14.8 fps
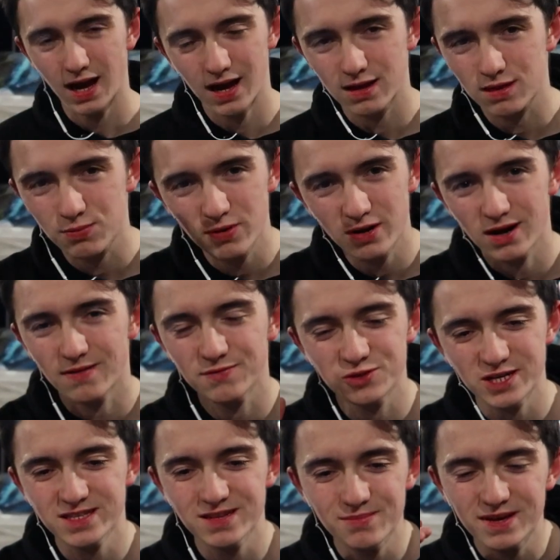I swear, I've
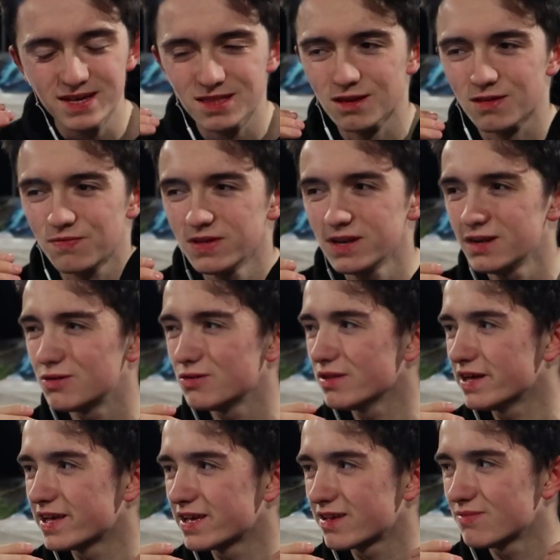tried to make this video
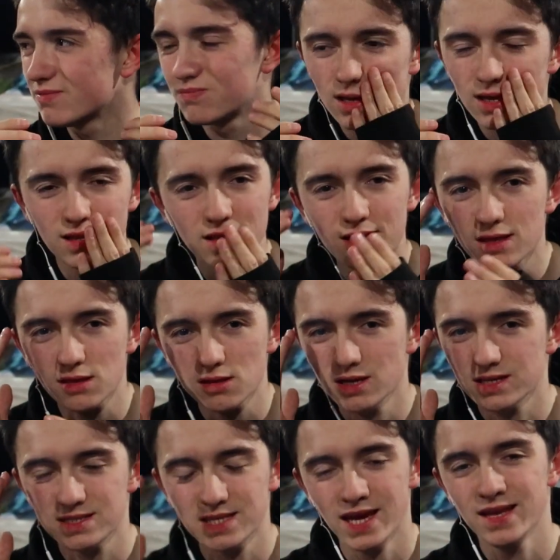like at least
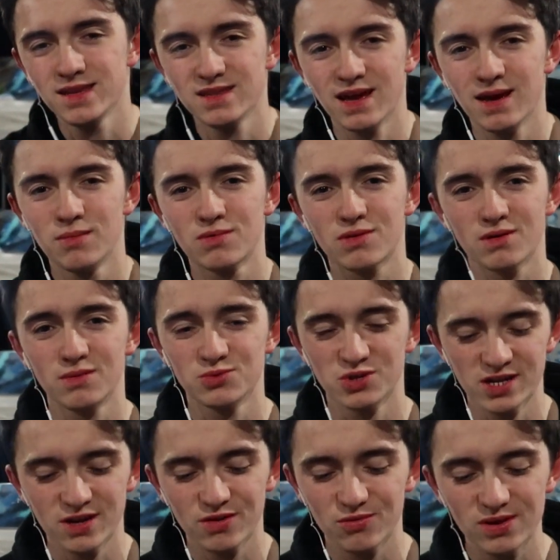like 10 times that I'm
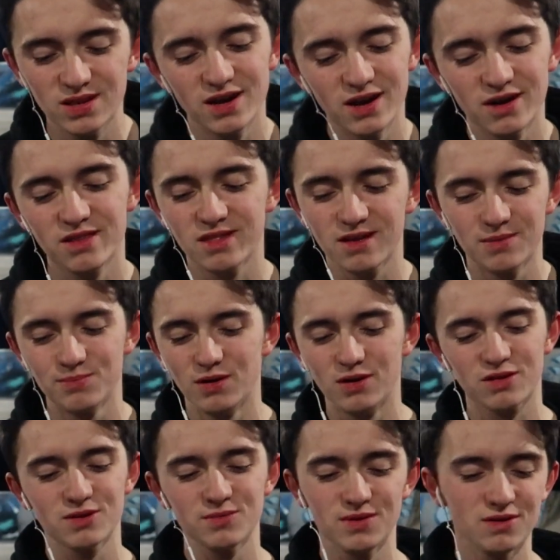trying to relearn the
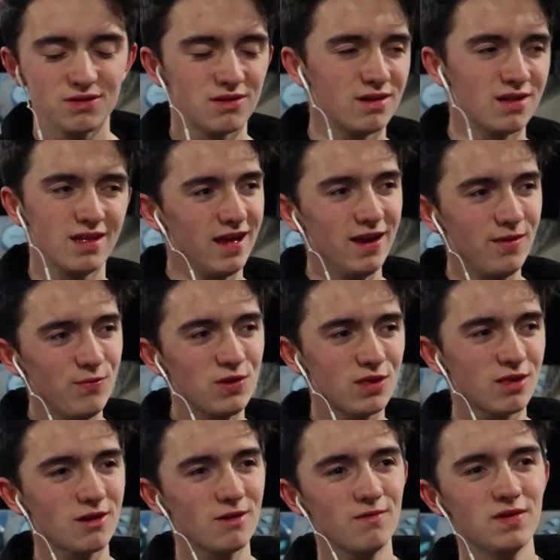impossible. Every
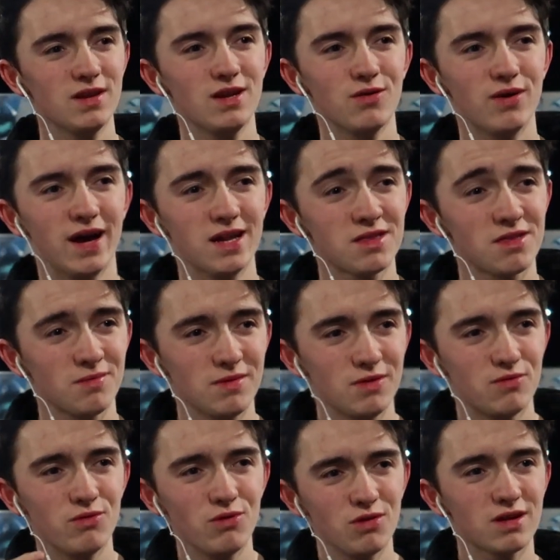single video ends in me
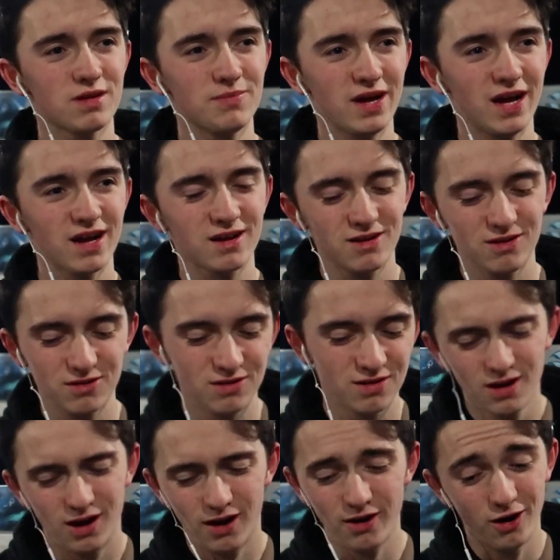rolling my ankle
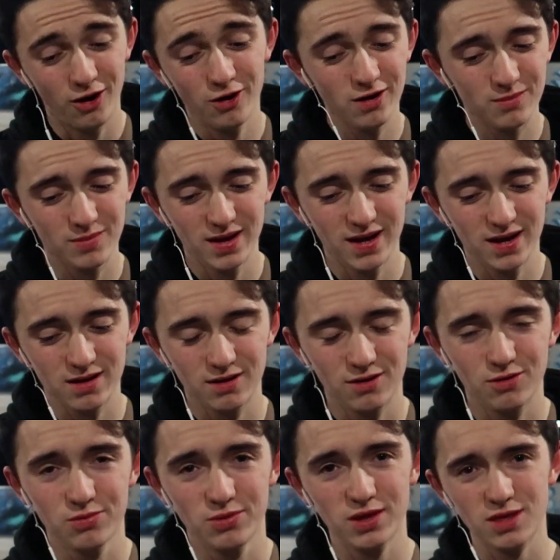or hurting my
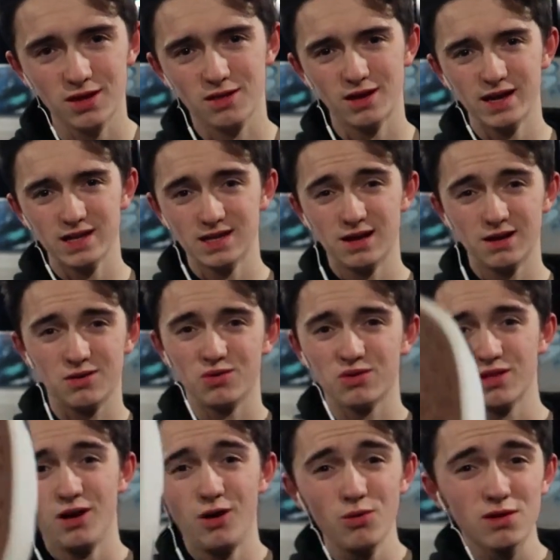ankle. This exact ankle, it's
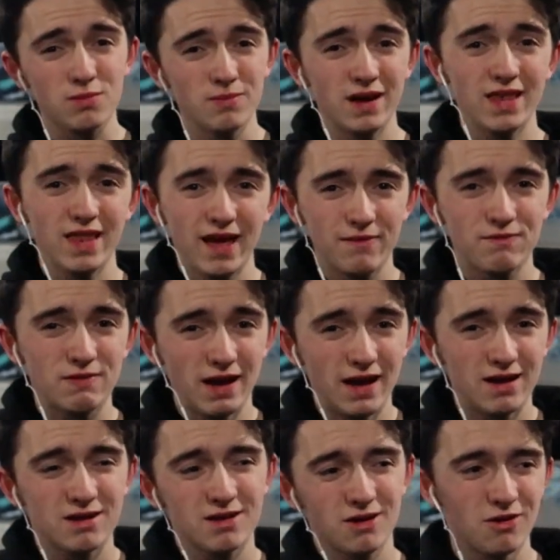always my left
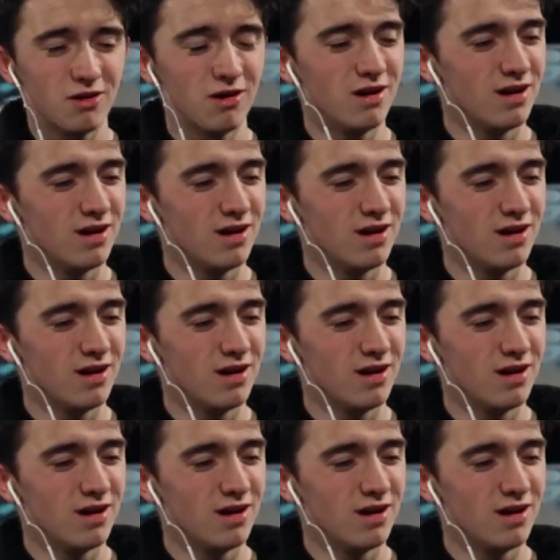ankle.